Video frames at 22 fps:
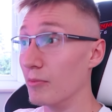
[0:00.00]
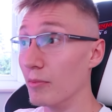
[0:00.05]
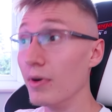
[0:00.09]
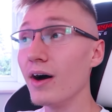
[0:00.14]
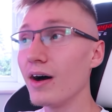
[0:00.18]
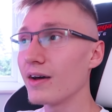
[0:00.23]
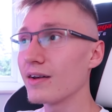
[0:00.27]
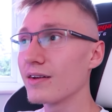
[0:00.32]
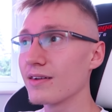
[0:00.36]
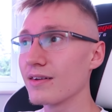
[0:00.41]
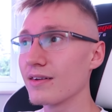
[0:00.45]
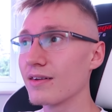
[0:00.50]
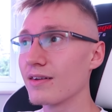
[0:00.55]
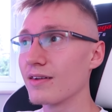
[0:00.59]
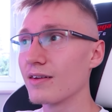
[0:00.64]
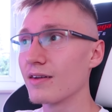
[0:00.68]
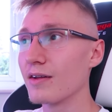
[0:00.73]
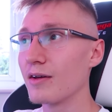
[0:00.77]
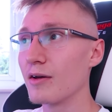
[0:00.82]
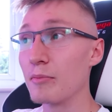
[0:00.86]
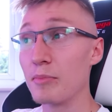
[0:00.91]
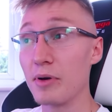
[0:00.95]
but
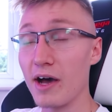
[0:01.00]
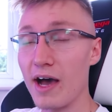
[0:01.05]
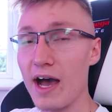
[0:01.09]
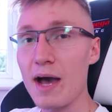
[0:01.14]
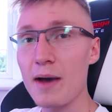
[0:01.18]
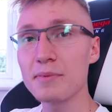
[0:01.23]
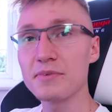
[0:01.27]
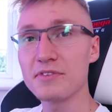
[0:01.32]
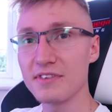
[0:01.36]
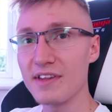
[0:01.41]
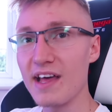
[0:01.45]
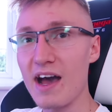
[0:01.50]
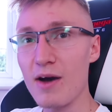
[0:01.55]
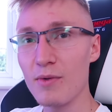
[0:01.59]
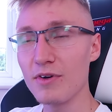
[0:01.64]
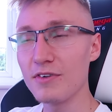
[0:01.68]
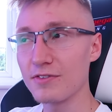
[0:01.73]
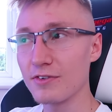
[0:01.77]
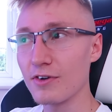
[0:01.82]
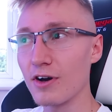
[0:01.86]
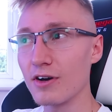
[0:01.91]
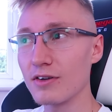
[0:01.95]
perhaps now
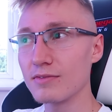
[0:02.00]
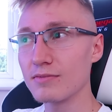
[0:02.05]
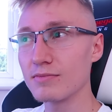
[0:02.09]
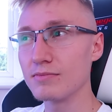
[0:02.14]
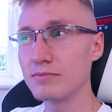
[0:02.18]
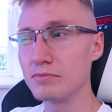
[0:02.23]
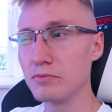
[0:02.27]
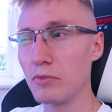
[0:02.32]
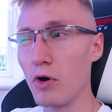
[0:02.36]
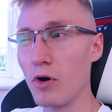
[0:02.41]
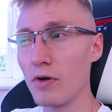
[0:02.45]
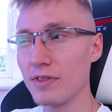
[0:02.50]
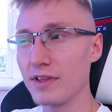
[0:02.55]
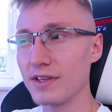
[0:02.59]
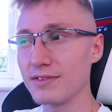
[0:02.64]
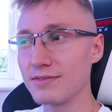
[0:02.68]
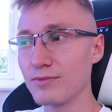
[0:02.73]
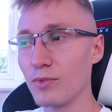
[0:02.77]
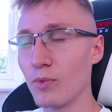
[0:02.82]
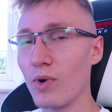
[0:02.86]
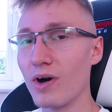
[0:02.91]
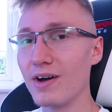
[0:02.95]
we've got more
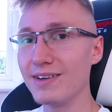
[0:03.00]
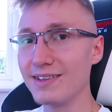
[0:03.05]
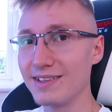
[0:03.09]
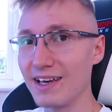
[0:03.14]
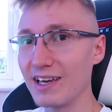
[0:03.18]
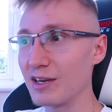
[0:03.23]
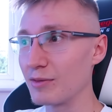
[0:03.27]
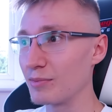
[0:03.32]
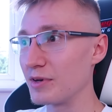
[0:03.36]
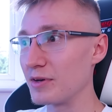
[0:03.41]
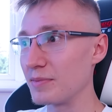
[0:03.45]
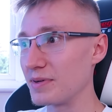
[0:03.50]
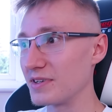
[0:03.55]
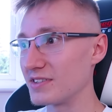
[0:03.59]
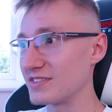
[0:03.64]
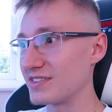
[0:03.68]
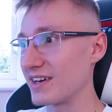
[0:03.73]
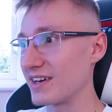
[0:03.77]
than 1 gigabit per